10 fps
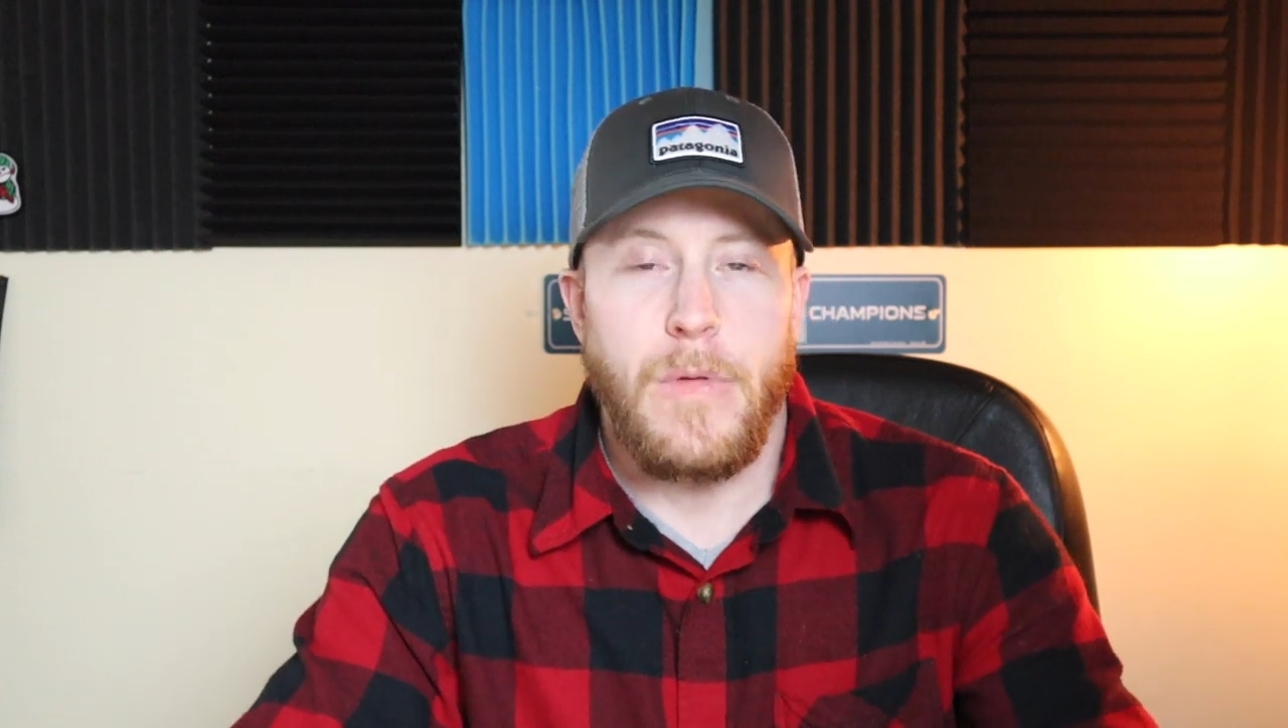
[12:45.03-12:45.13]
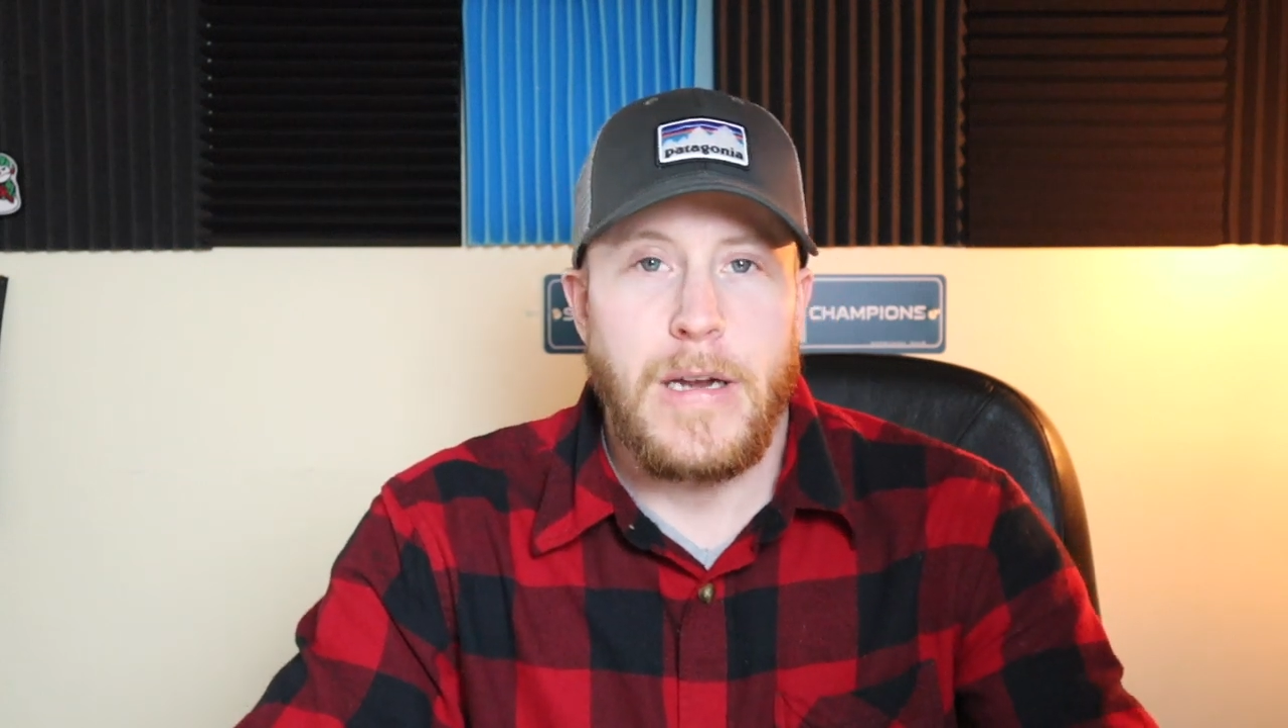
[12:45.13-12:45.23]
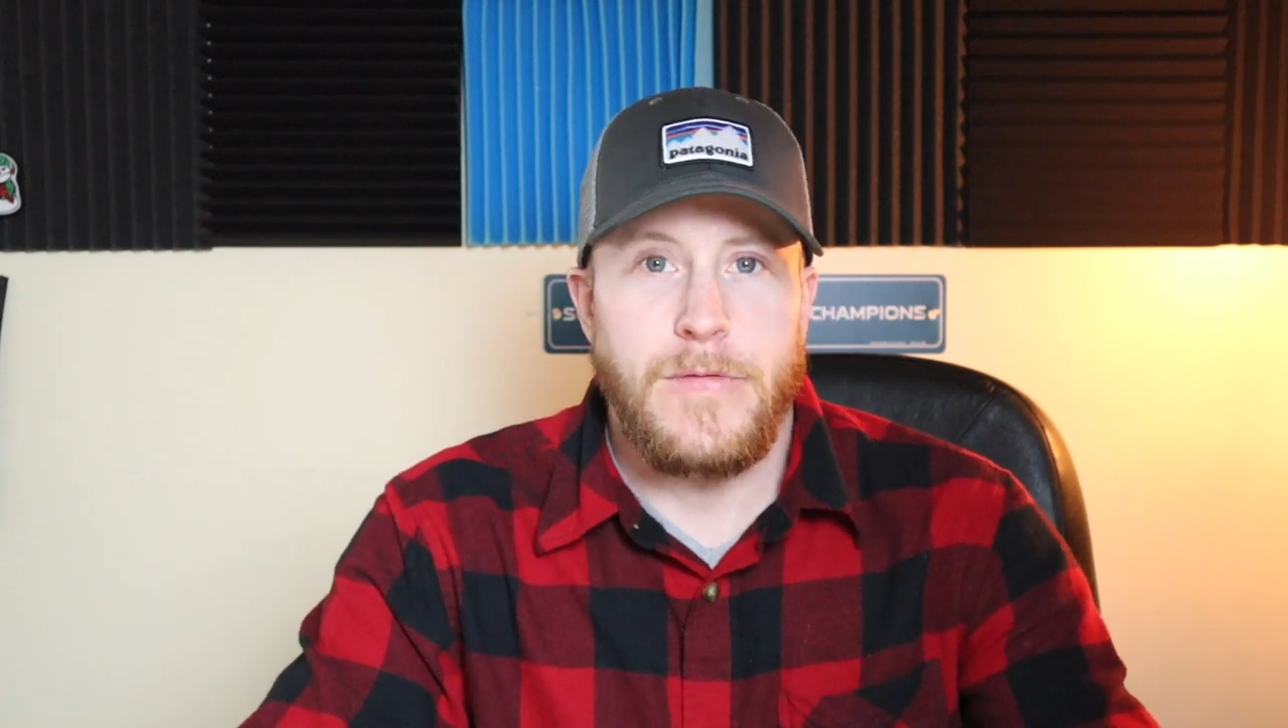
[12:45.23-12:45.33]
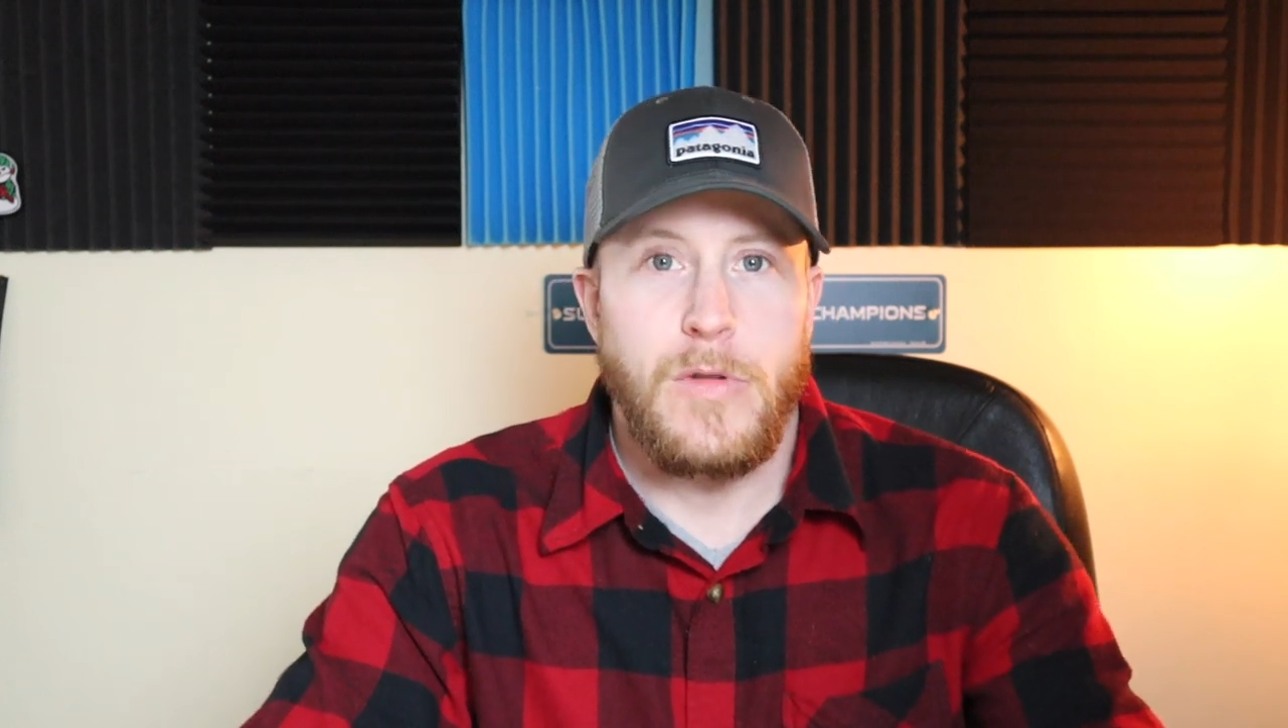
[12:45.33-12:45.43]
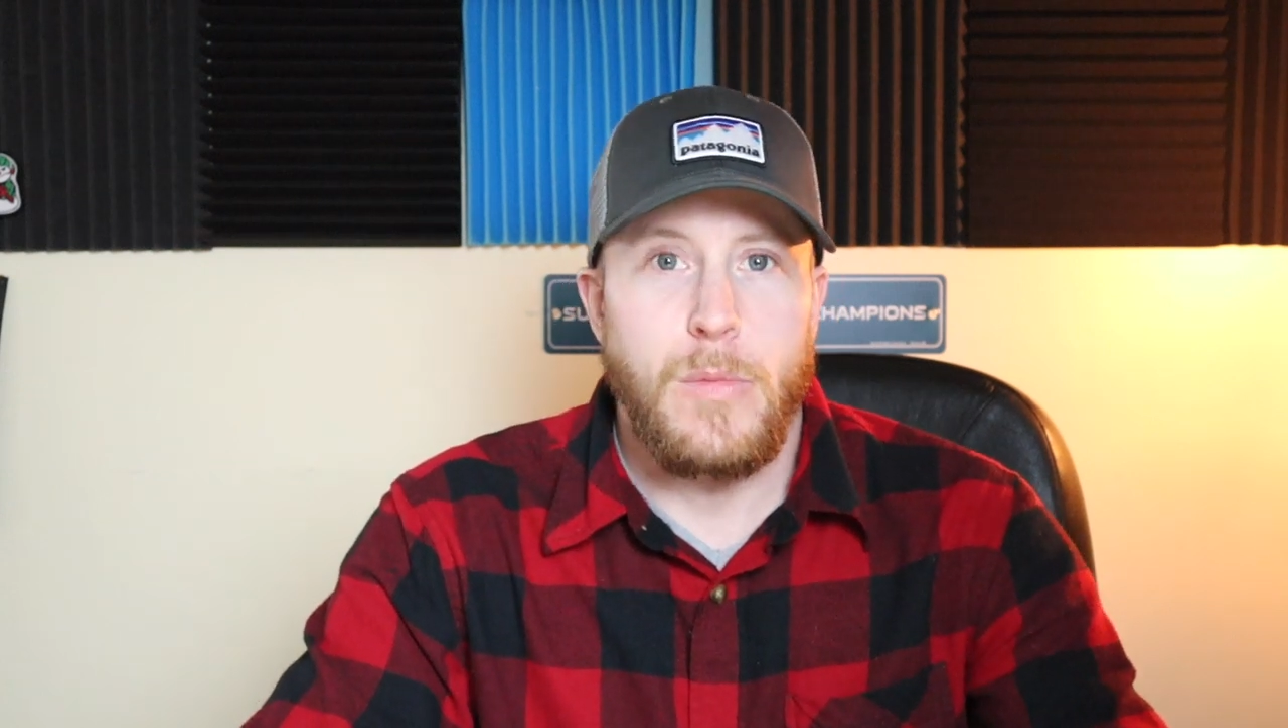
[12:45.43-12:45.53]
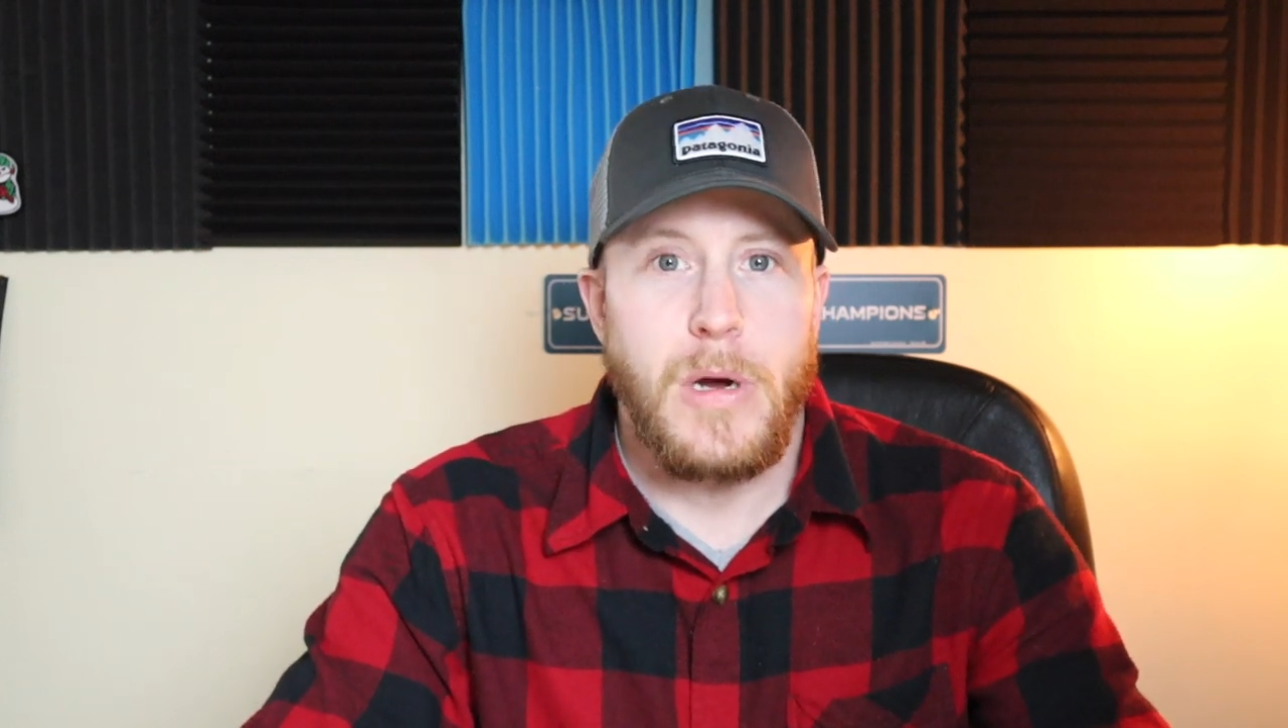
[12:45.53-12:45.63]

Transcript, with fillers: next few